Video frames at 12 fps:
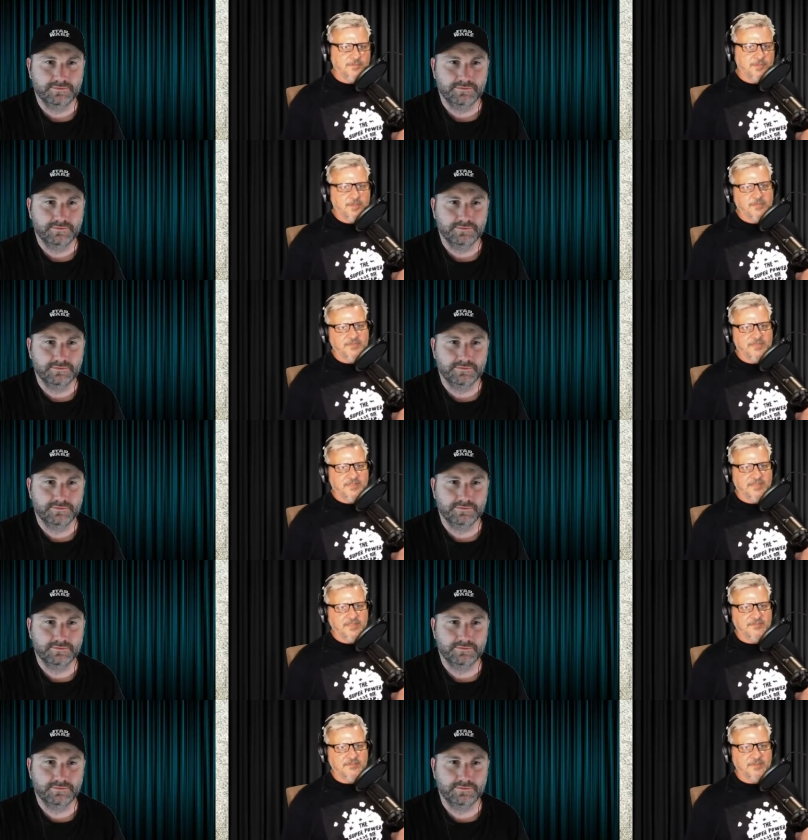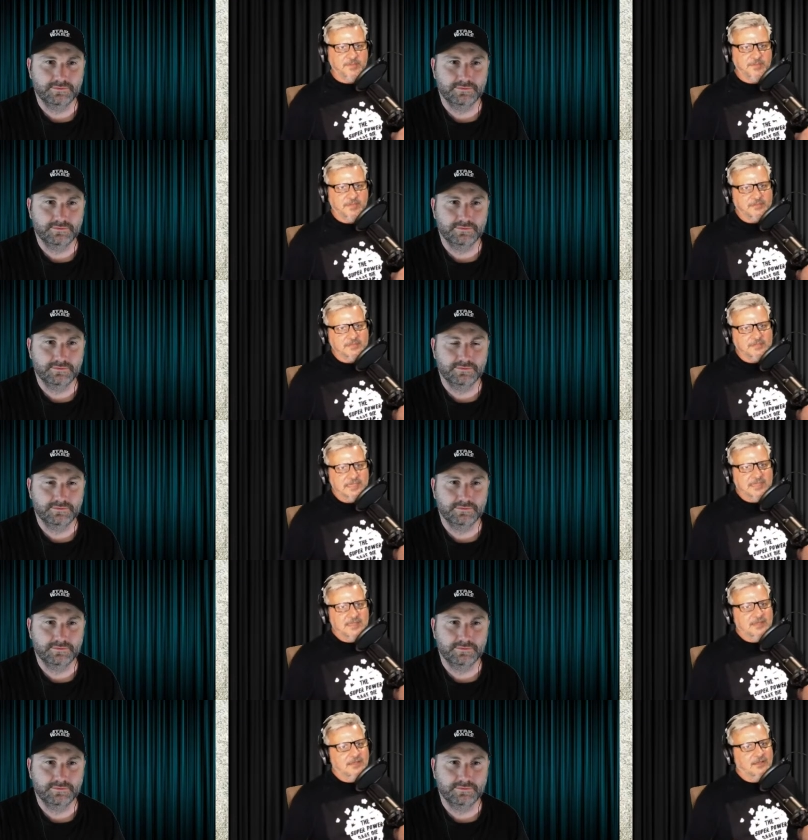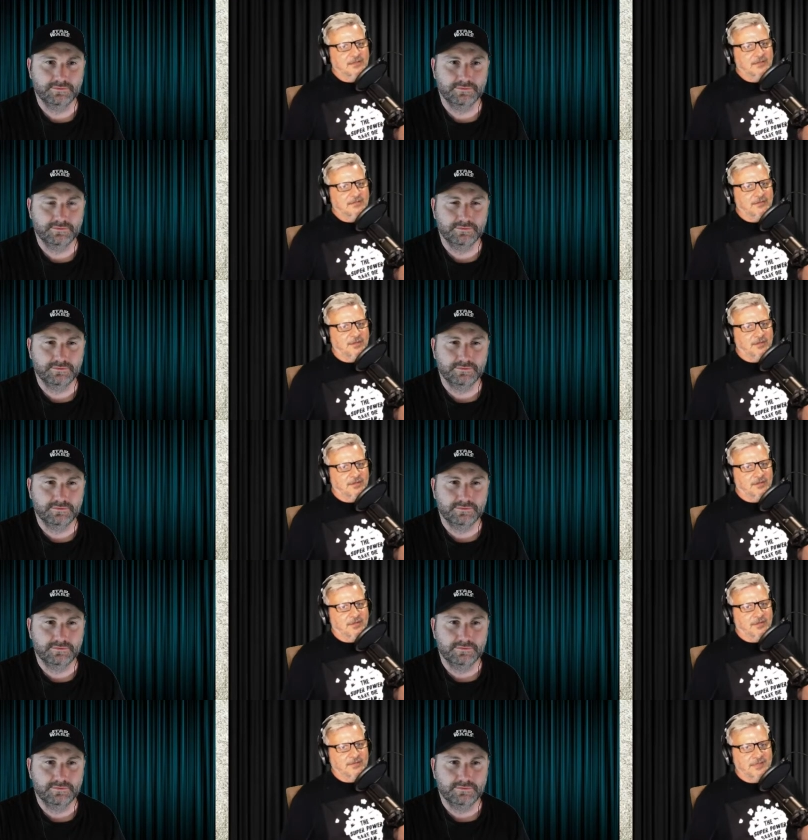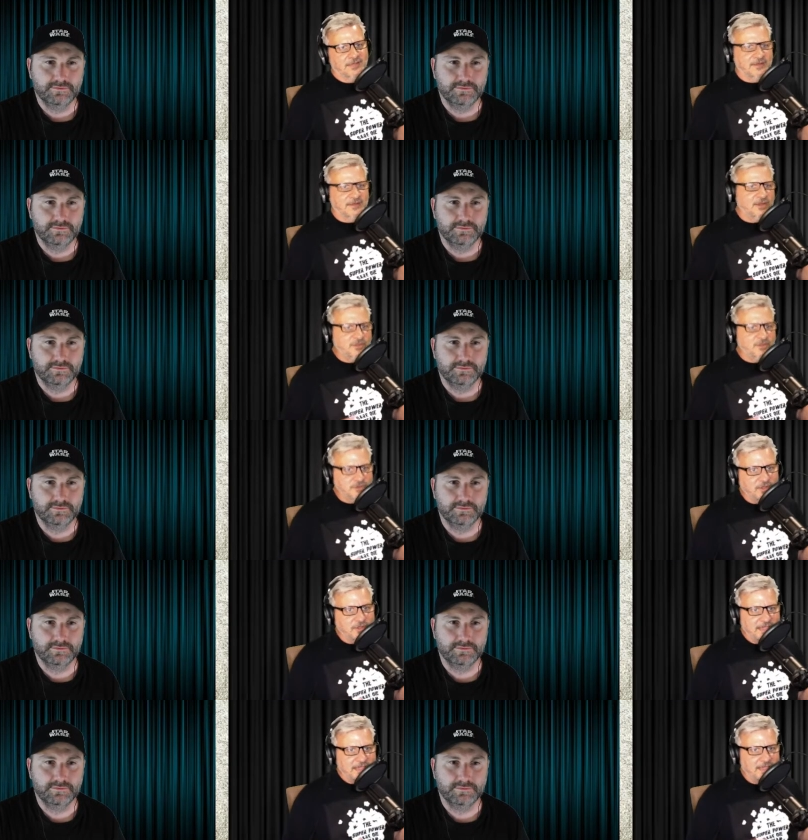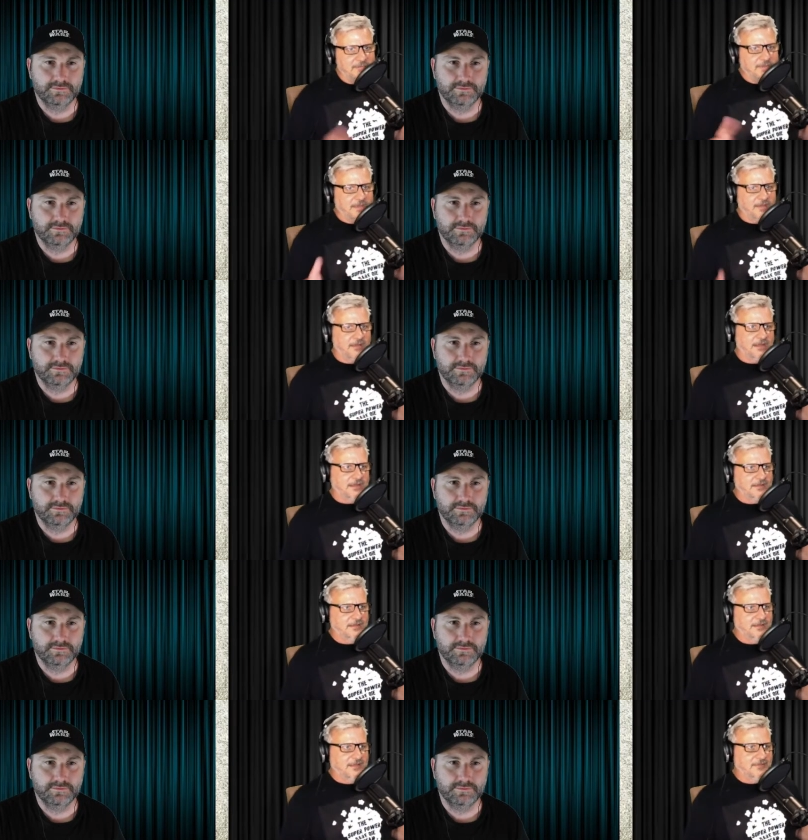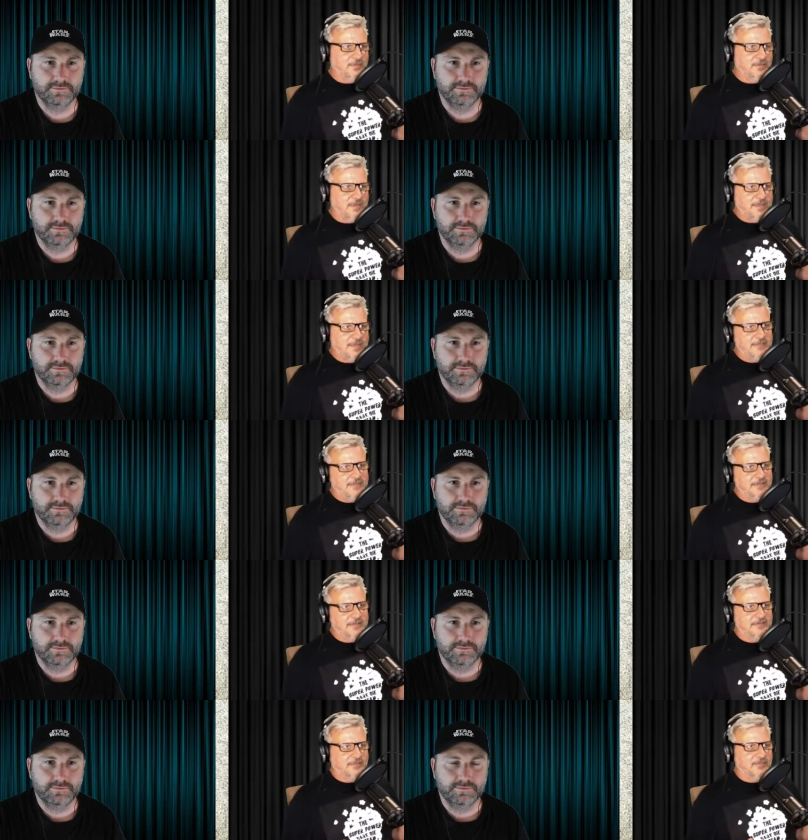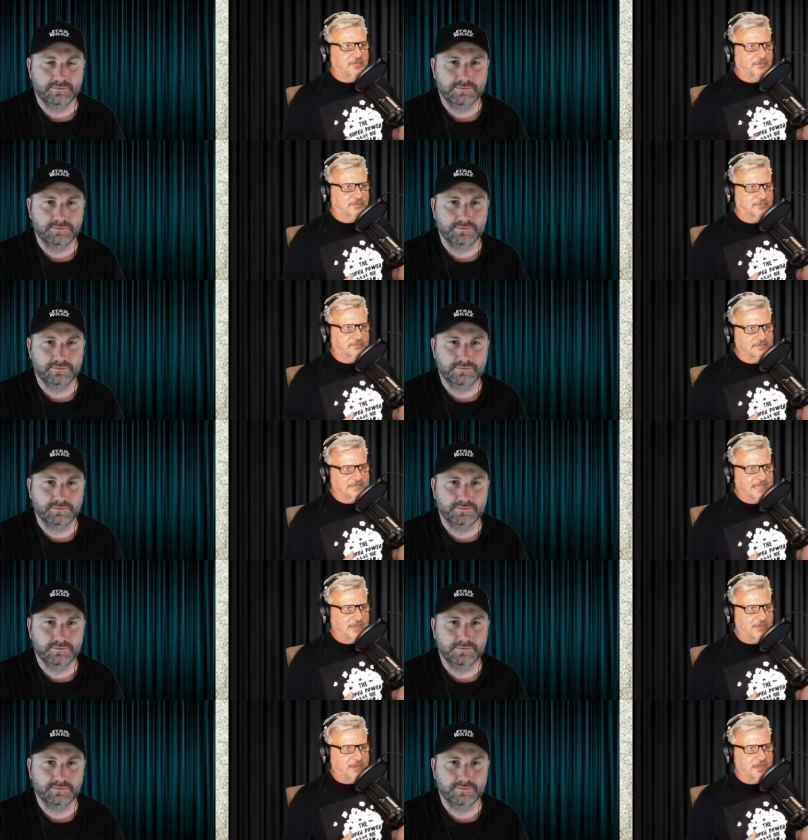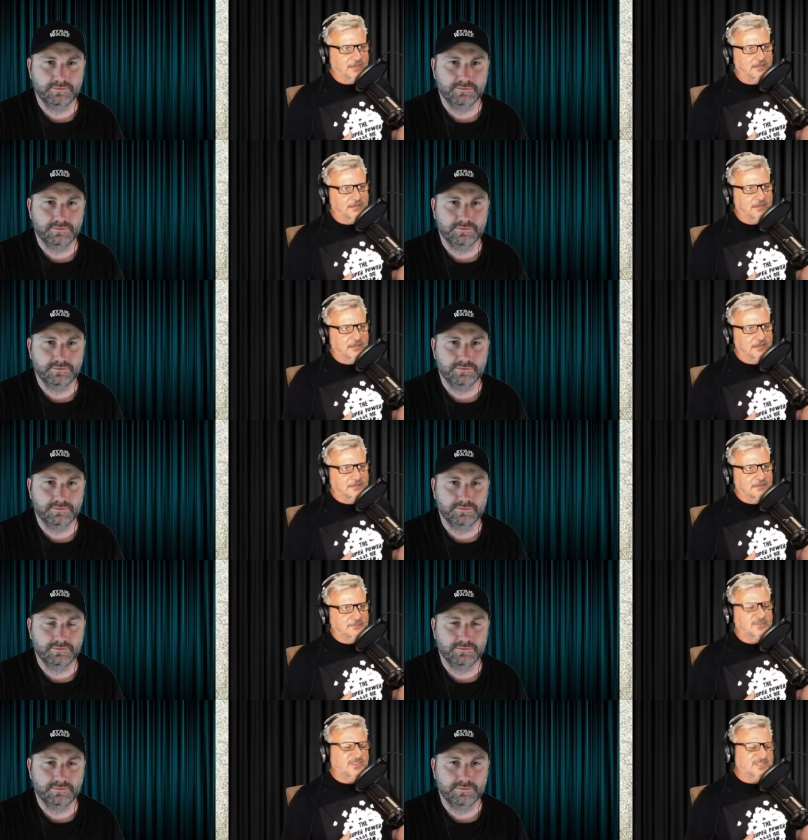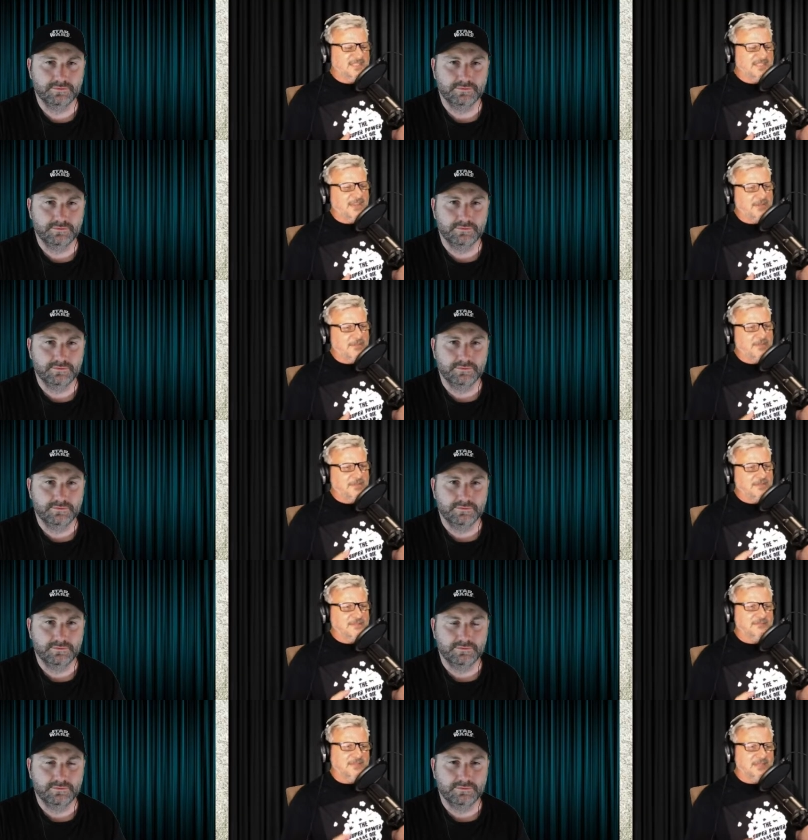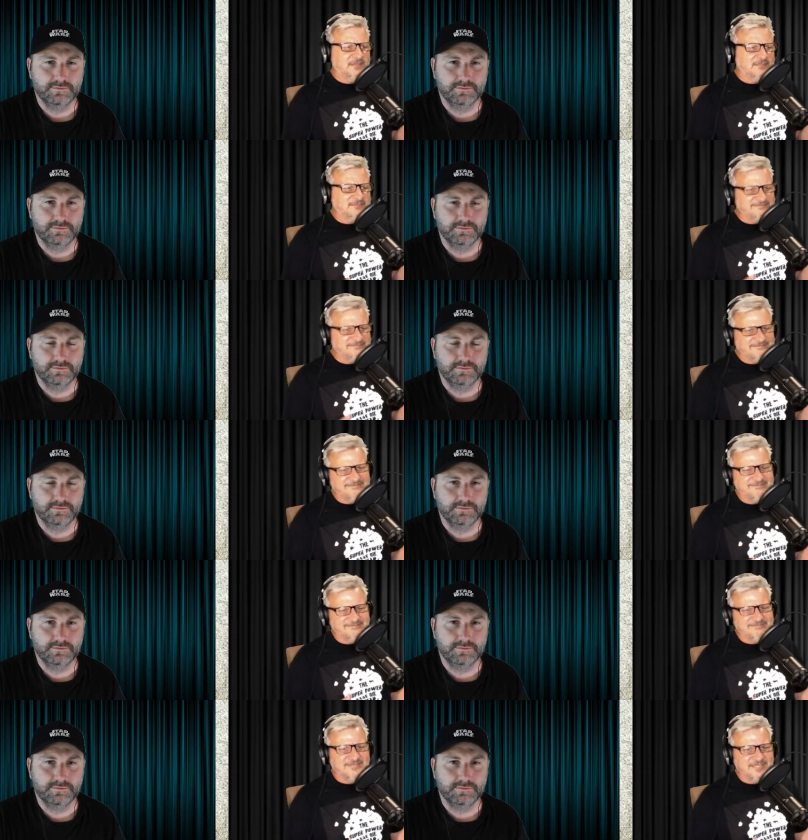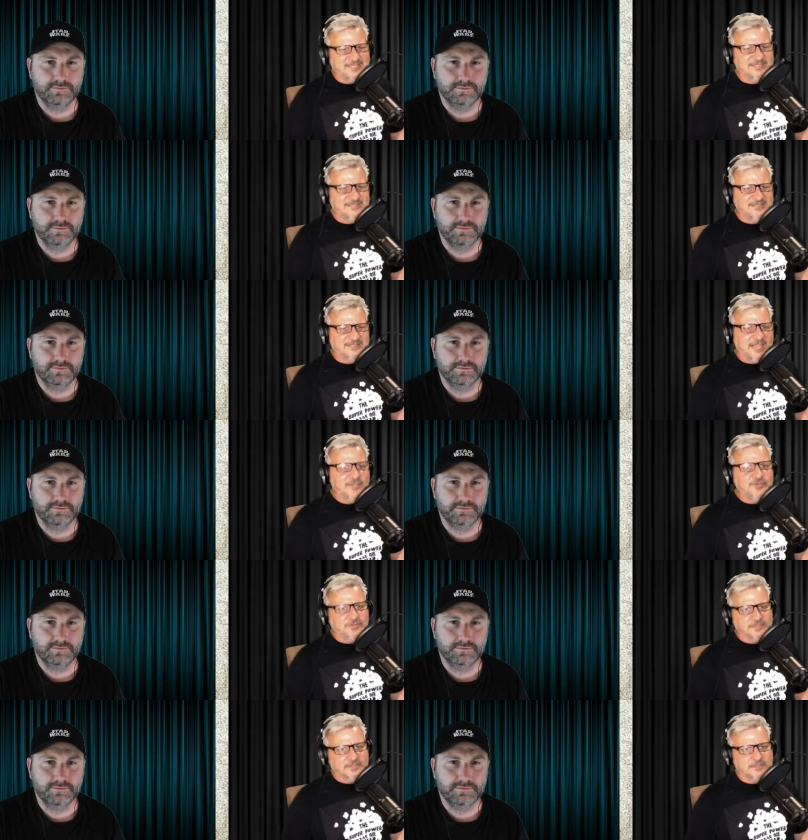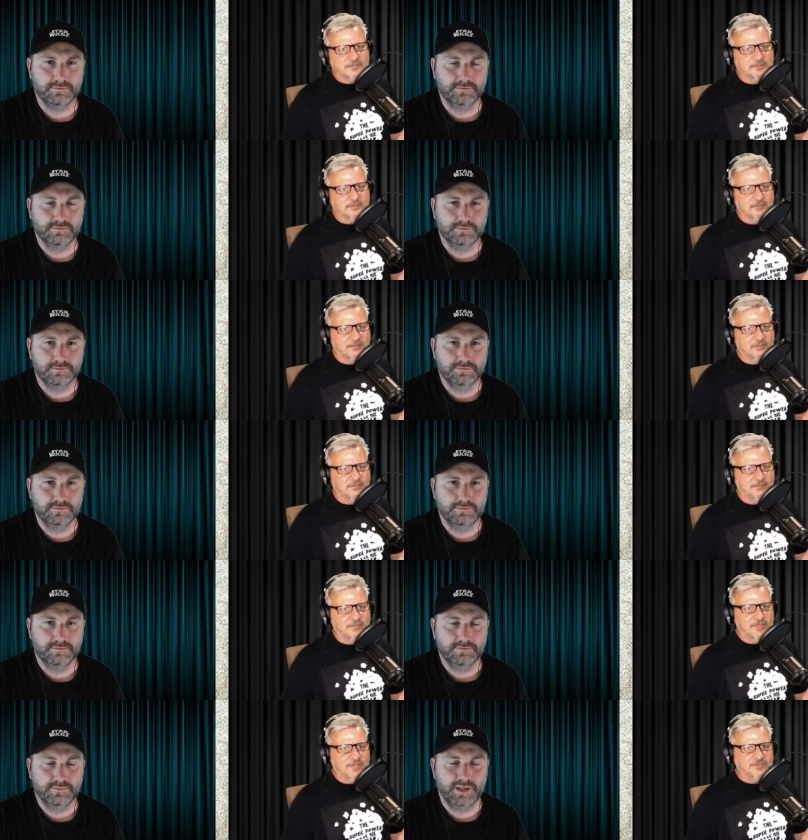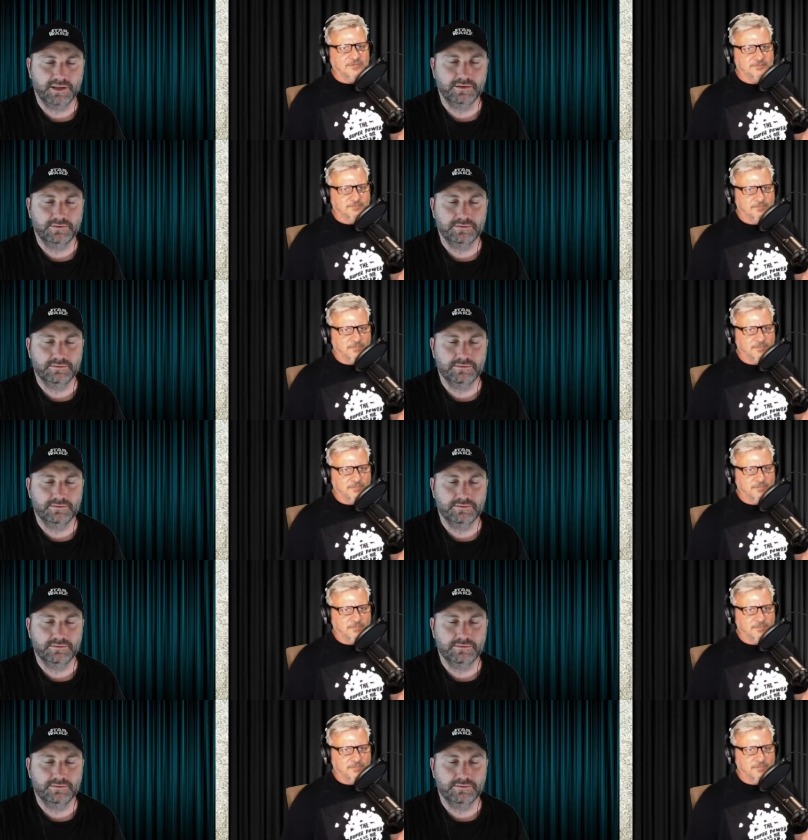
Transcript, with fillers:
Speaker 1: Boba Fett thing for me because I and I know you don't care, but I remember him as some sort of scary, not scary, but just like just dangerous, dangerous yeah.